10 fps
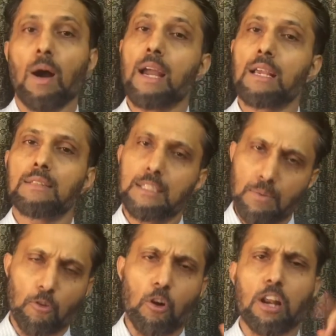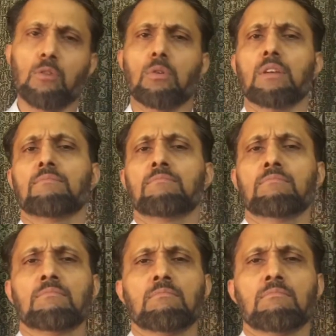Why? That's a foreign good.
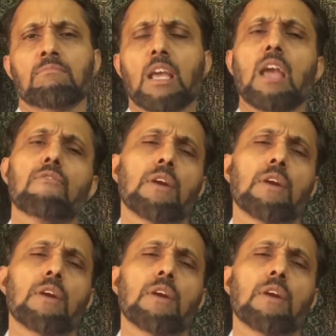Came